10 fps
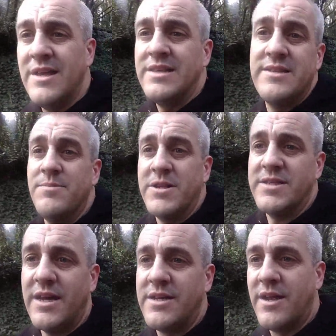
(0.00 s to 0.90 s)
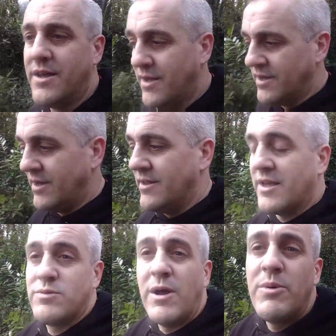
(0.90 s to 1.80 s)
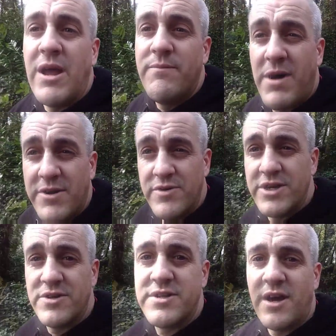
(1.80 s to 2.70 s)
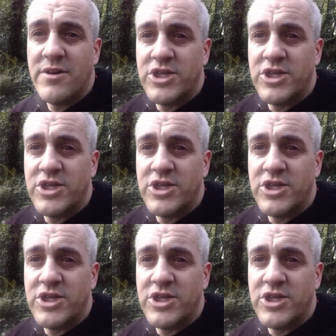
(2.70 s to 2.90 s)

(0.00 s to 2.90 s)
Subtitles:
It's simple as that. That's why we have moderators on